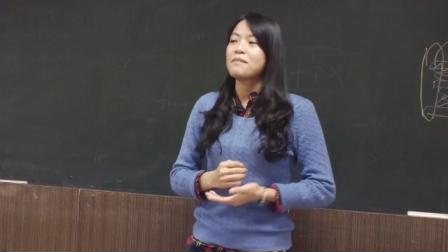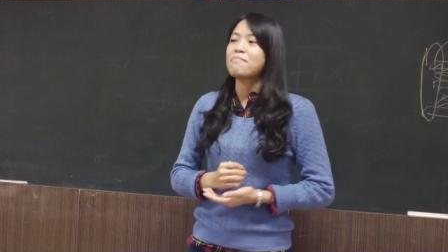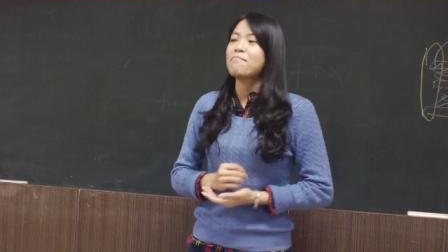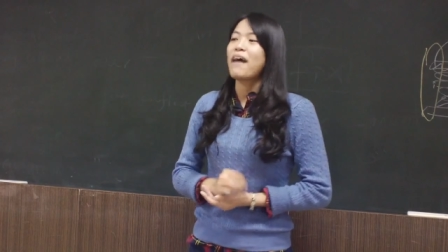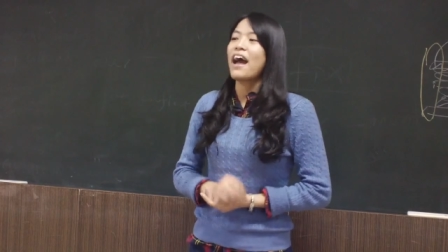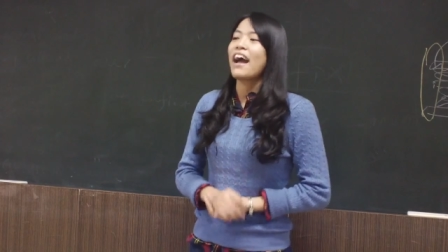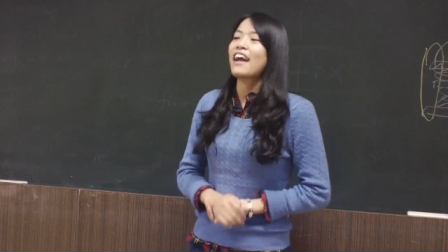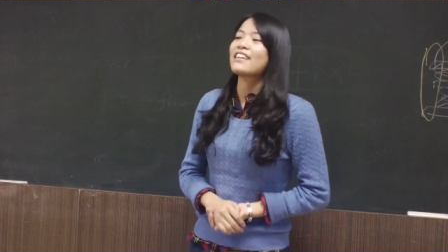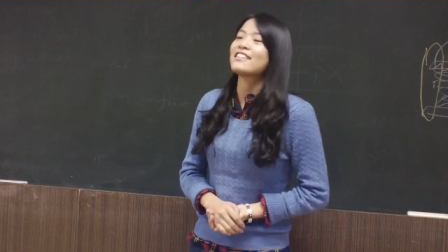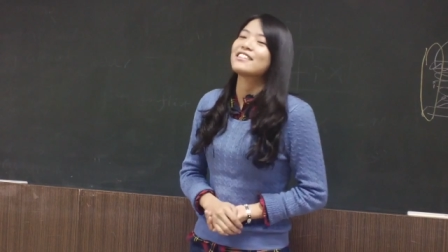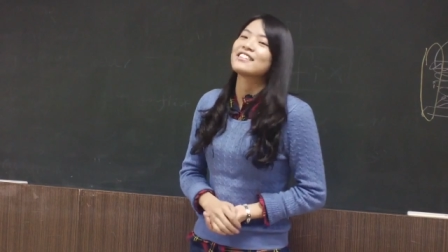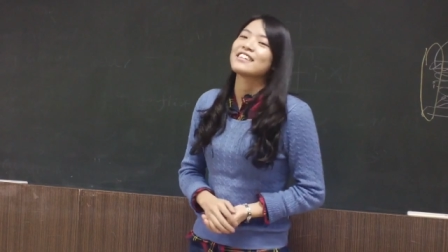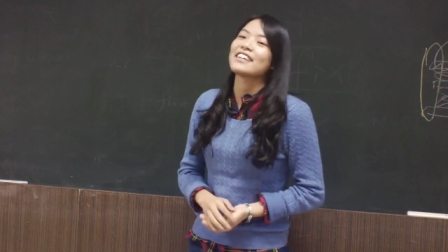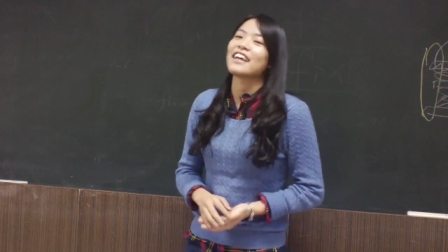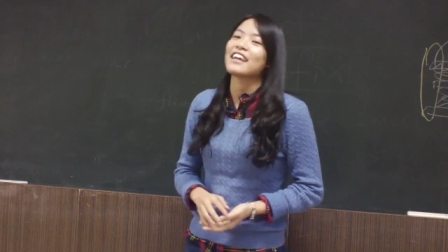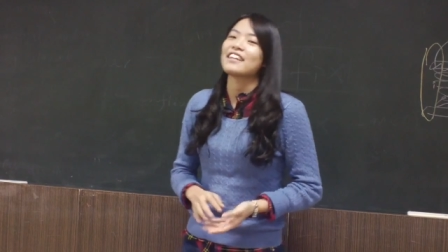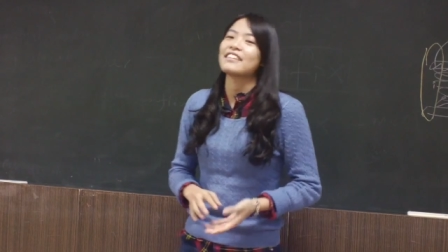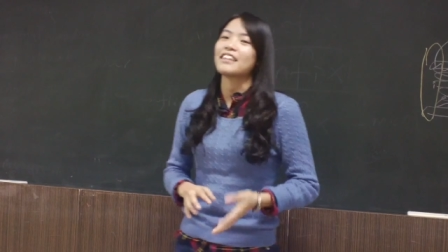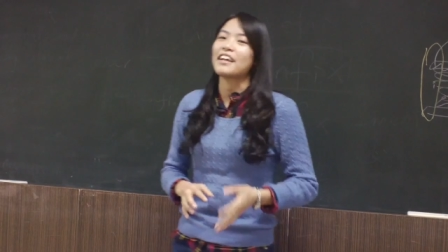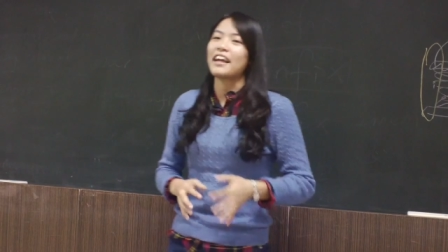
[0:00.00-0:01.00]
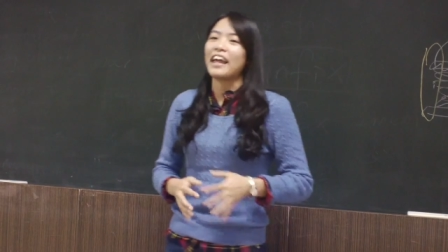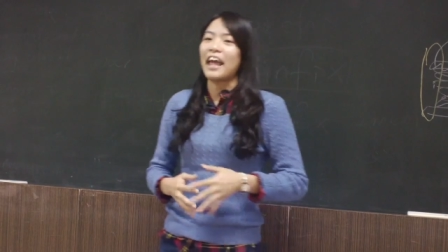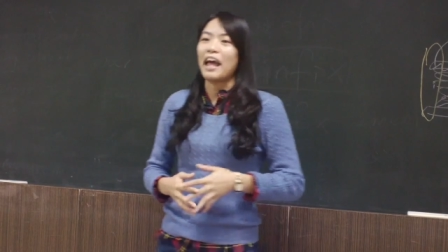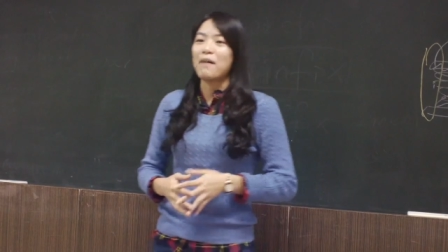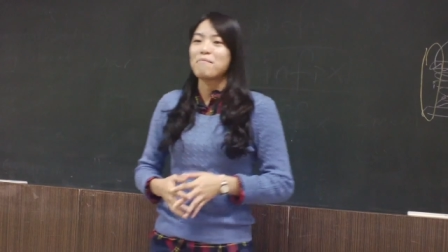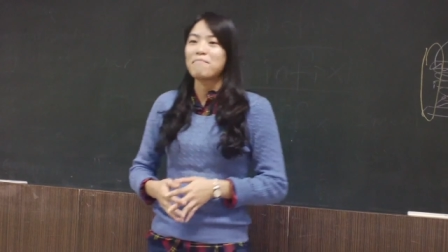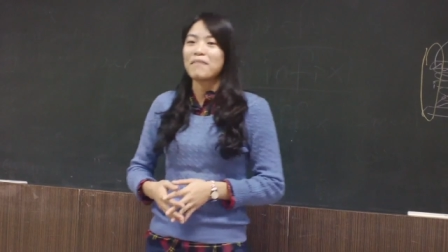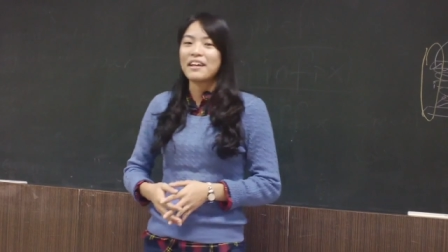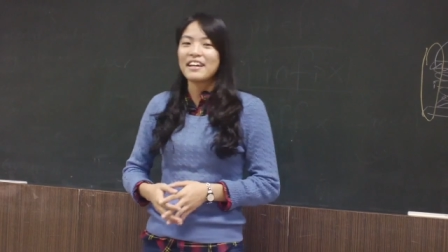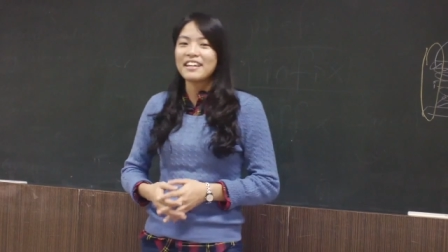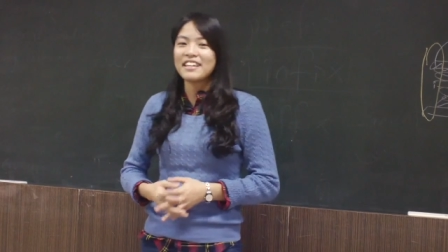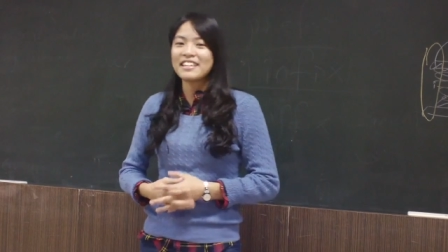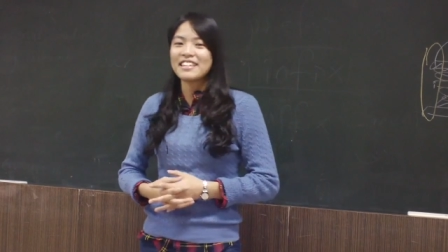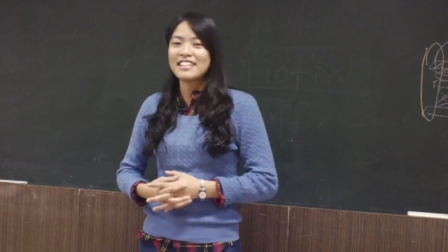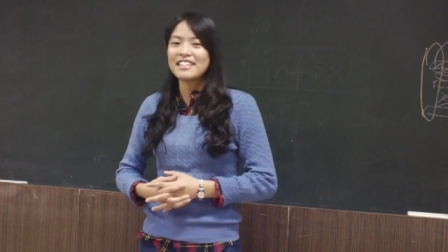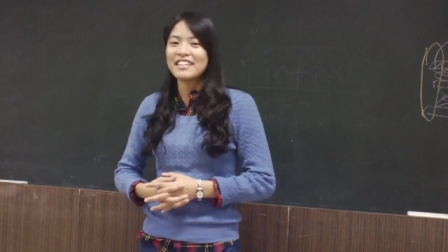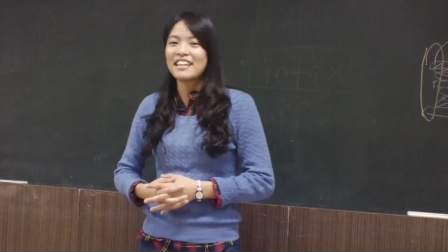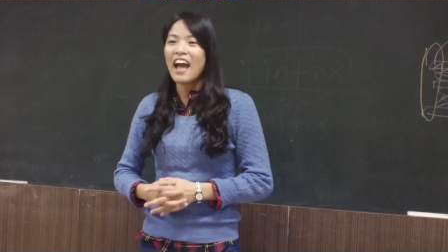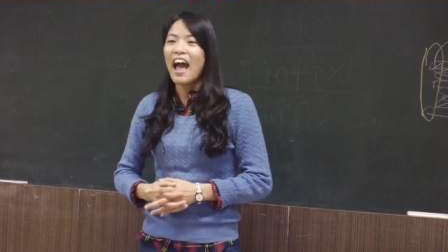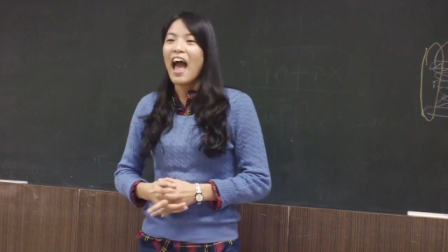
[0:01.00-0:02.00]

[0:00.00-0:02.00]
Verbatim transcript: back to the campus.